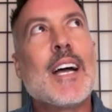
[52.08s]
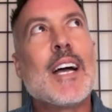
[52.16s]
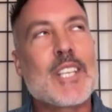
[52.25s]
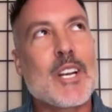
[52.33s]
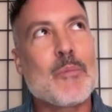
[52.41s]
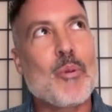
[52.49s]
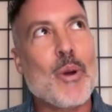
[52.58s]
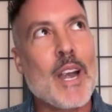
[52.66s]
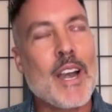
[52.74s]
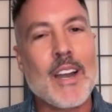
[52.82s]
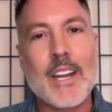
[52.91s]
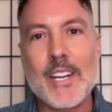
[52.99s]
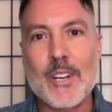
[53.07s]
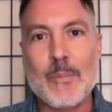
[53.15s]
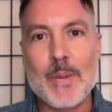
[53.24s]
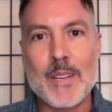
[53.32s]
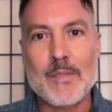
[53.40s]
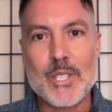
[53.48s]
I said a prayer, to
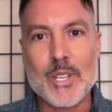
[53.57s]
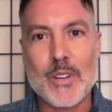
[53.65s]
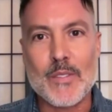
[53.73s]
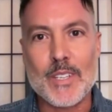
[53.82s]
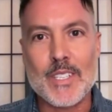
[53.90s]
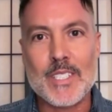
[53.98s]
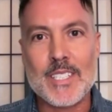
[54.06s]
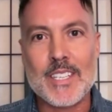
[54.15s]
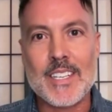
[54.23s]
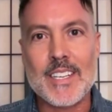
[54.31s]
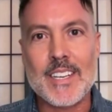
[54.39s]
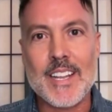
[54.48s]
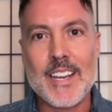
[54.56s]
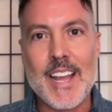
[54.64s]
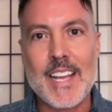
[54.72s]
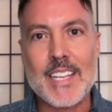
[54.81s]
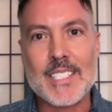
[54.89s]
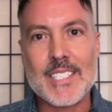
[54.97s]
be of service and
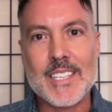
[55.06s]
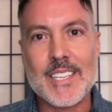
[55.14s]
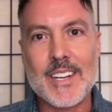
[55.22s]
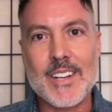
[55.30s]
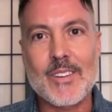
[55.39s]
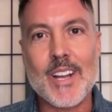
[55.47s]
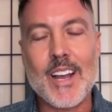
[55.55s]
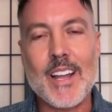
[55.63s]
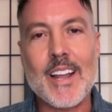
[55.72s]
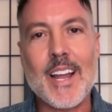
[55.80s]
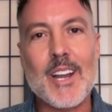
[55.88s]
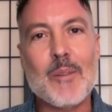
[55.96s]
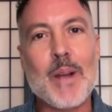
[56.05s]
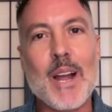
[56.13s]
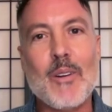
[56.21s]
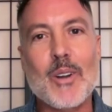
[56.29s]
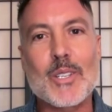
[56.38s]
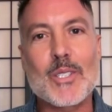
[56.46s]
ask, God, higher
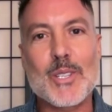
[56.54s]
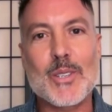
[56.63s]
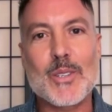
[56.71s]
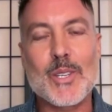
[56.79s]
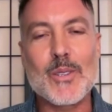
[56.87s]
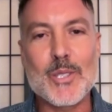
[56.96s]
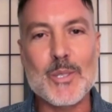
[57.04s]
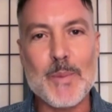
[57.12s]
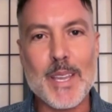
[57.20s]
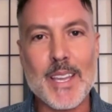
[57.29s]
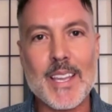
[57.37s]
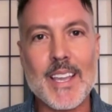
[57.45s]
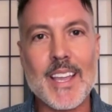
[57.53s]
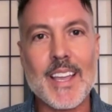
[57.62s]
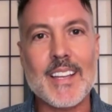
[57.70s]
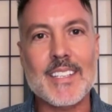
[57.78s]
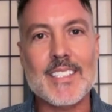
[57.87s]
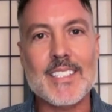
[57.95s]
power to use me
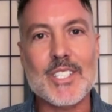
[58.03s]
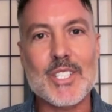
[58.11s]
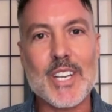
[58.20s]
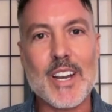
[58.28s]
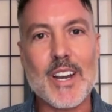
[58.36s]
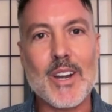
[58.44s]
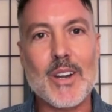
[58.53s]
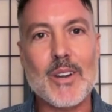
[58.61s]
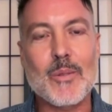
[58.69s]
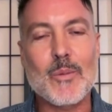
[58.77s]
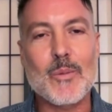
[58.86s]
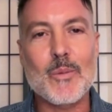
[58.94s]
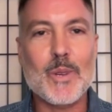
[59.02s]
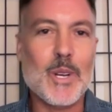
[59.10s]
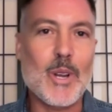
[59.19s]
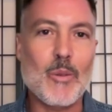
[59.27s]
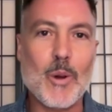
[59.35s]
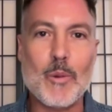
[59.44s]
and to share,
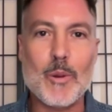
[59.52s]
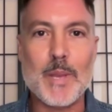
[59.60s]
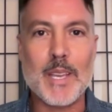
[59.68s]
what would